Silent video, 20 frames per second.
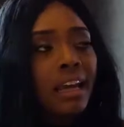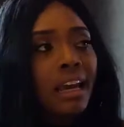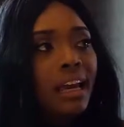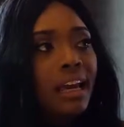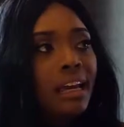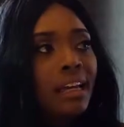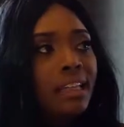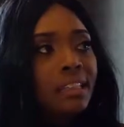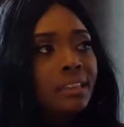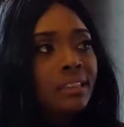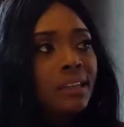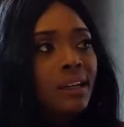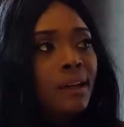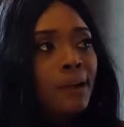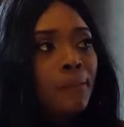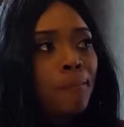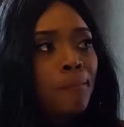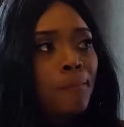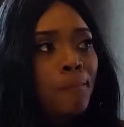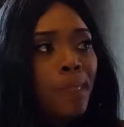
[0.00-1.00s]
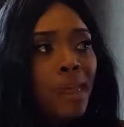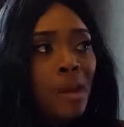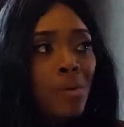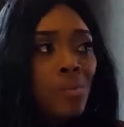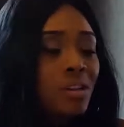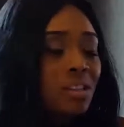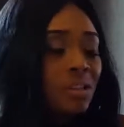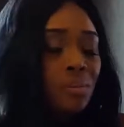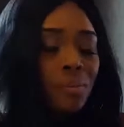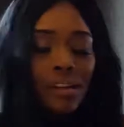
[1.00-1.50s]
And it
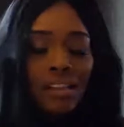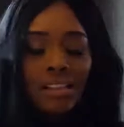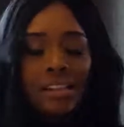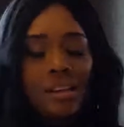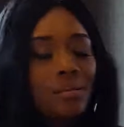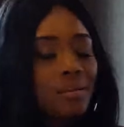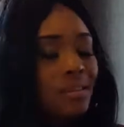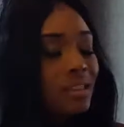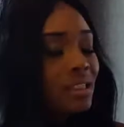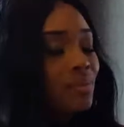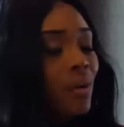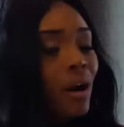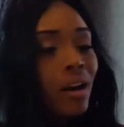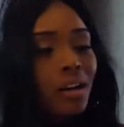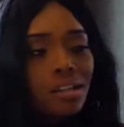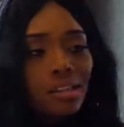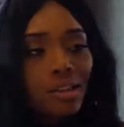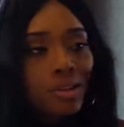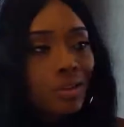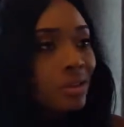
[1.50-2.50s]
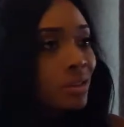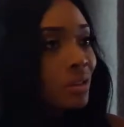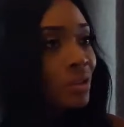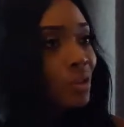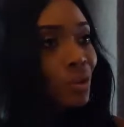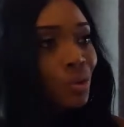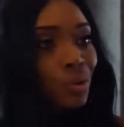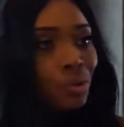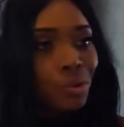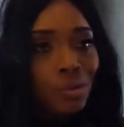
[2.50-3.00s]
wasn't because I was the smartest girl in
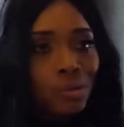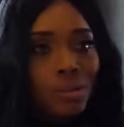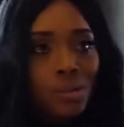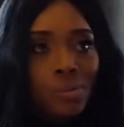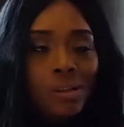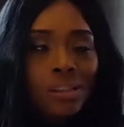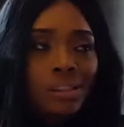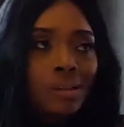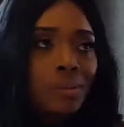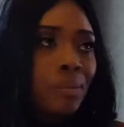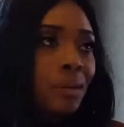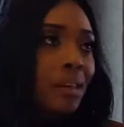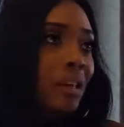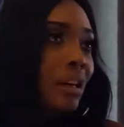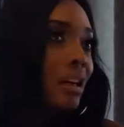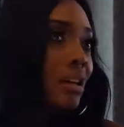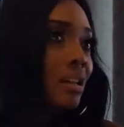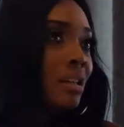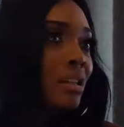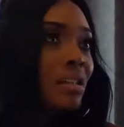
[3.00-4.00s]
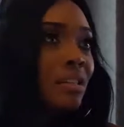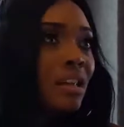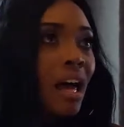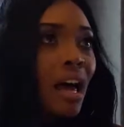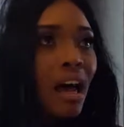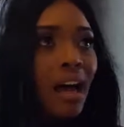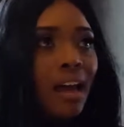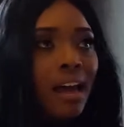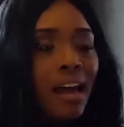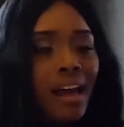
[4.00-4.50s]
the school. It wasn't because
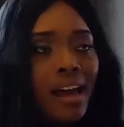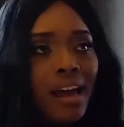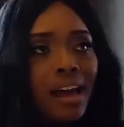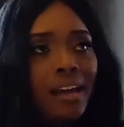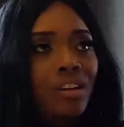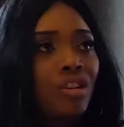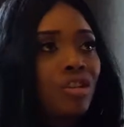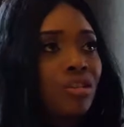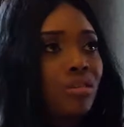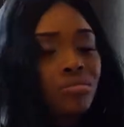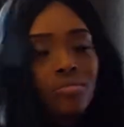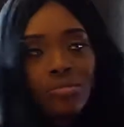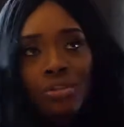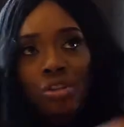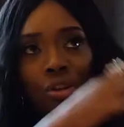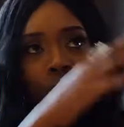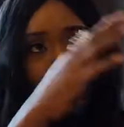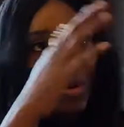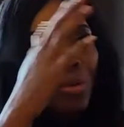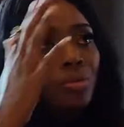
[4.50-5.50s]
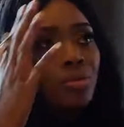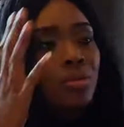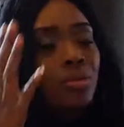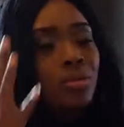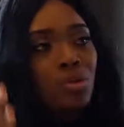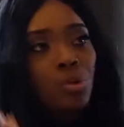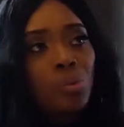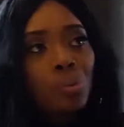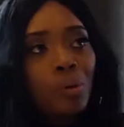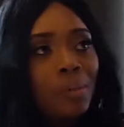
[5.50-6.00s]
I had,
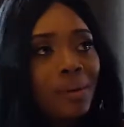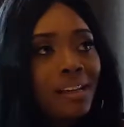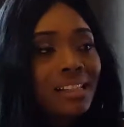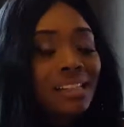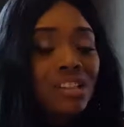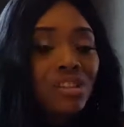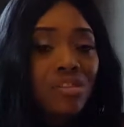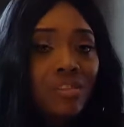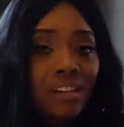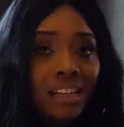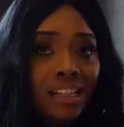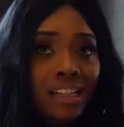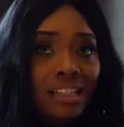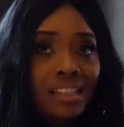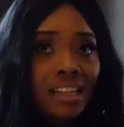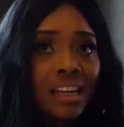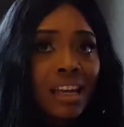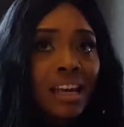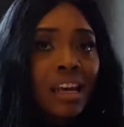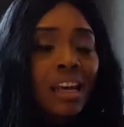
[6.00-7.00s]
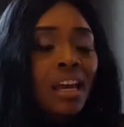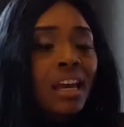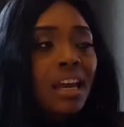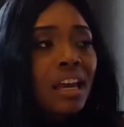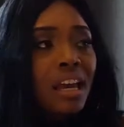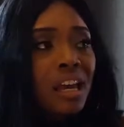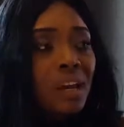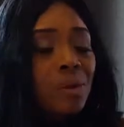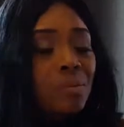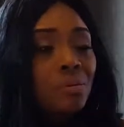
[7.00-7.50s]
super amazing grades.
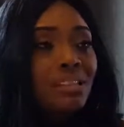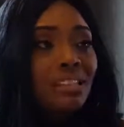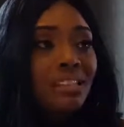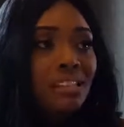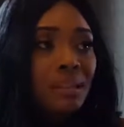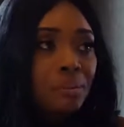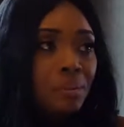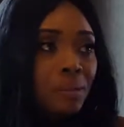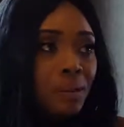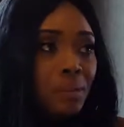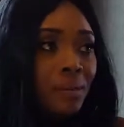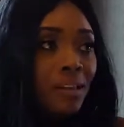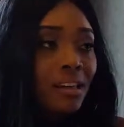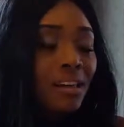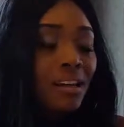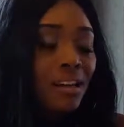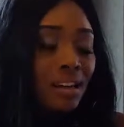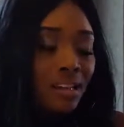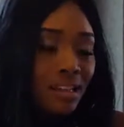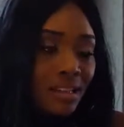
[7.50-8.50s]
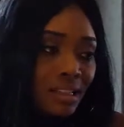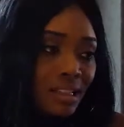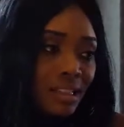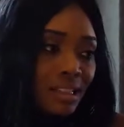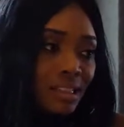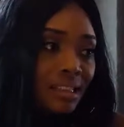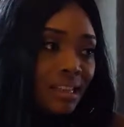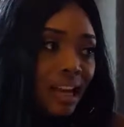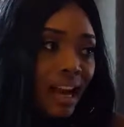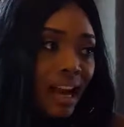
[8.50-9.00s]
It was simply
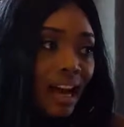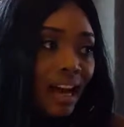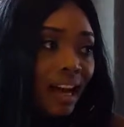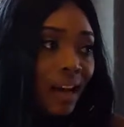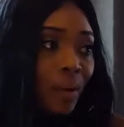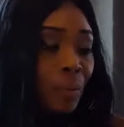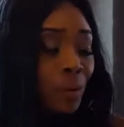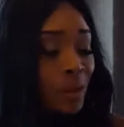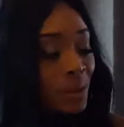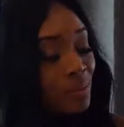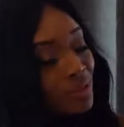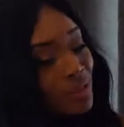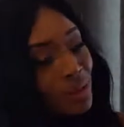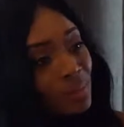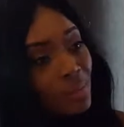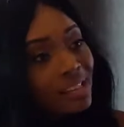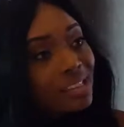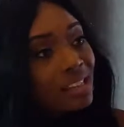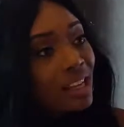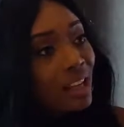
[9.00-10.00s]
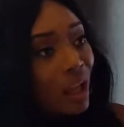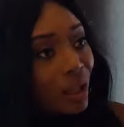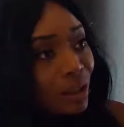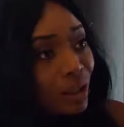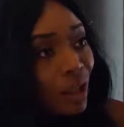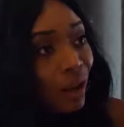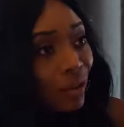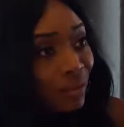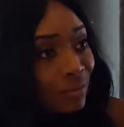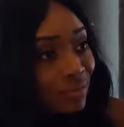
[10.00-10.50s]
because I went up to him, I said
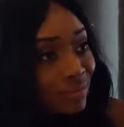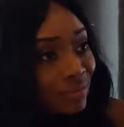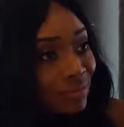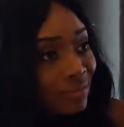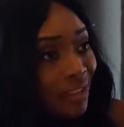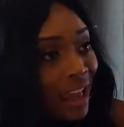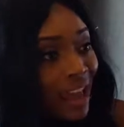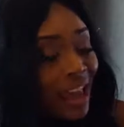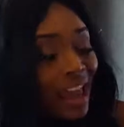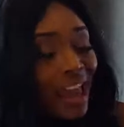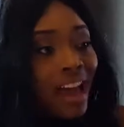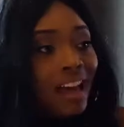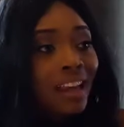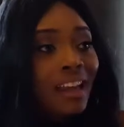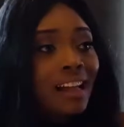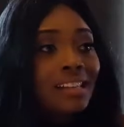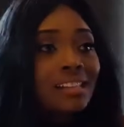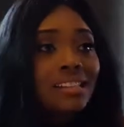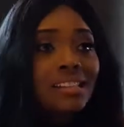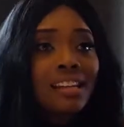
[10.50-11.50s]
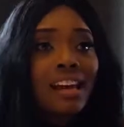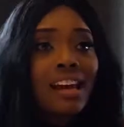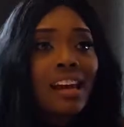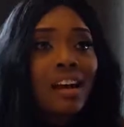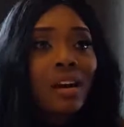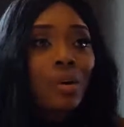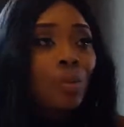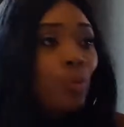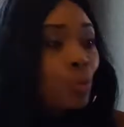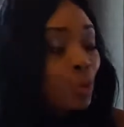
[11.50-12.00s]
hello, And I
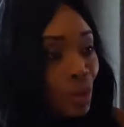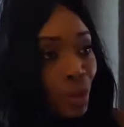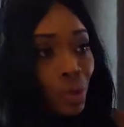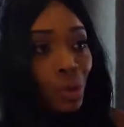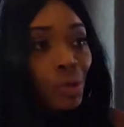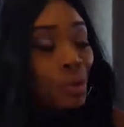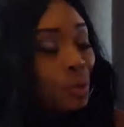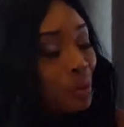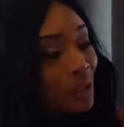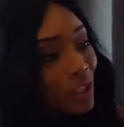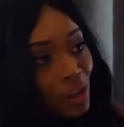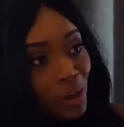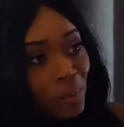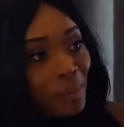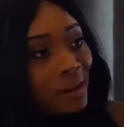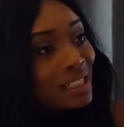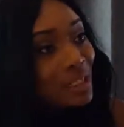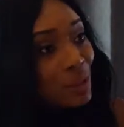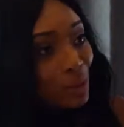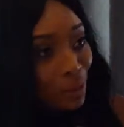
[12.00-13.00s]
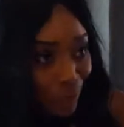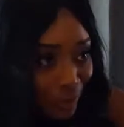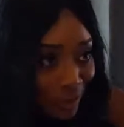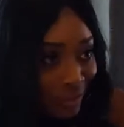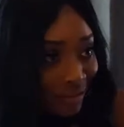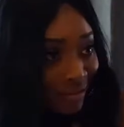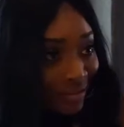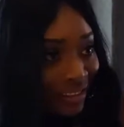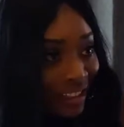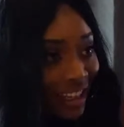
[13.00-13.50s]
said, what are you doing here at my
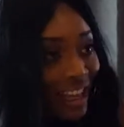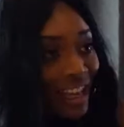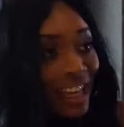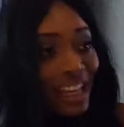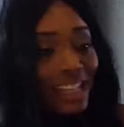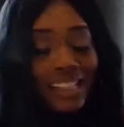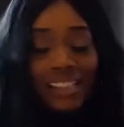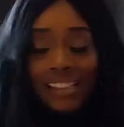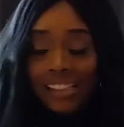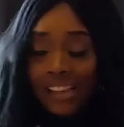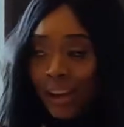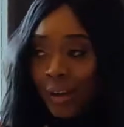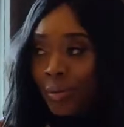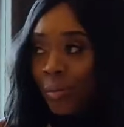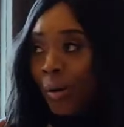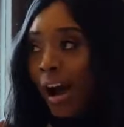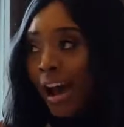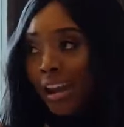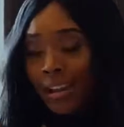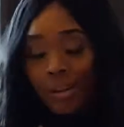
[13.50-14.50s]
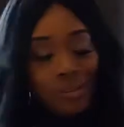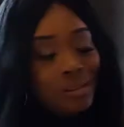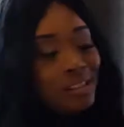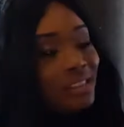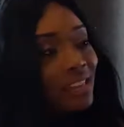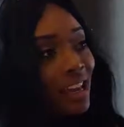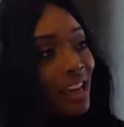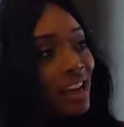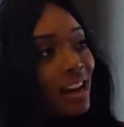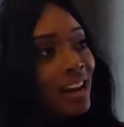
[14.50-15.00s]
school? He said why he was
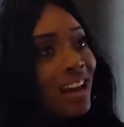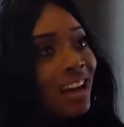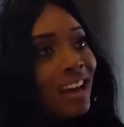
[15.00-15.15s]
there.